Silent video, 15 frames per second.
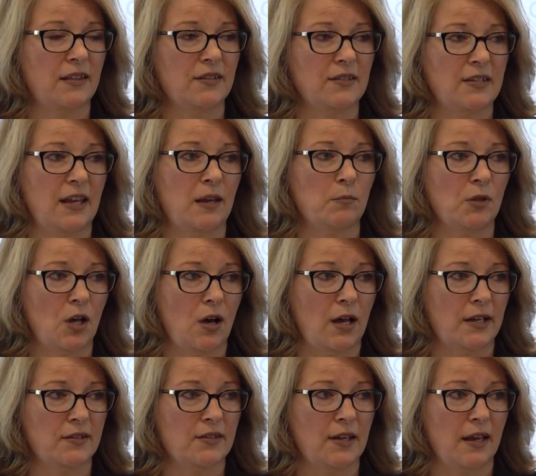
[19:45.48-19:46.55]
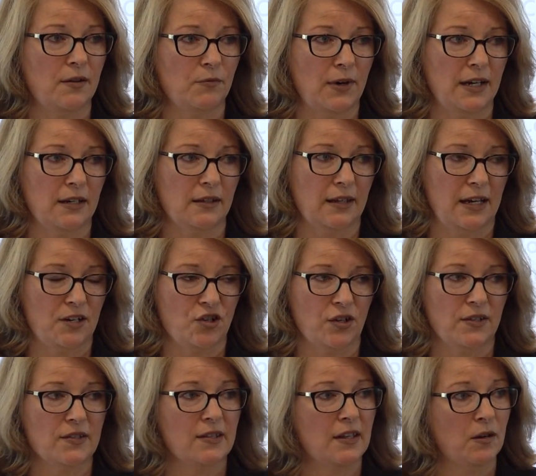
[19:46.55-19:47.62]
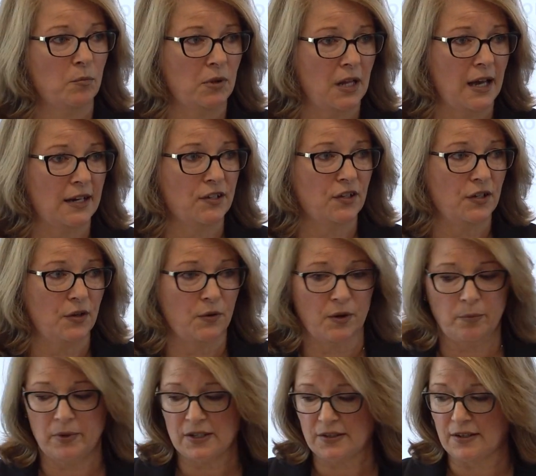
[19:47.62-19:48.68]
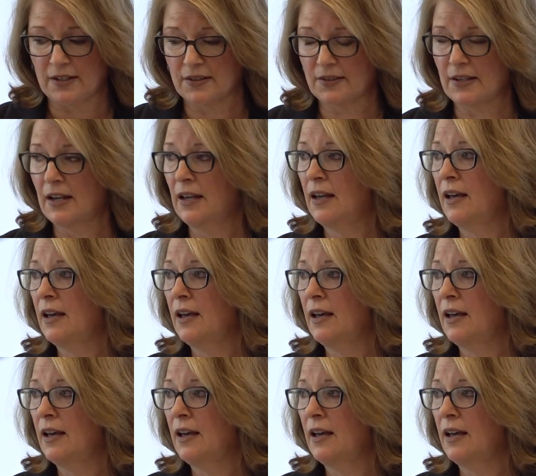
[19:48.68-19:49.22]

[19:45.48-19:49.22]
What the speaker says: the same laws and regulations that apply to your business.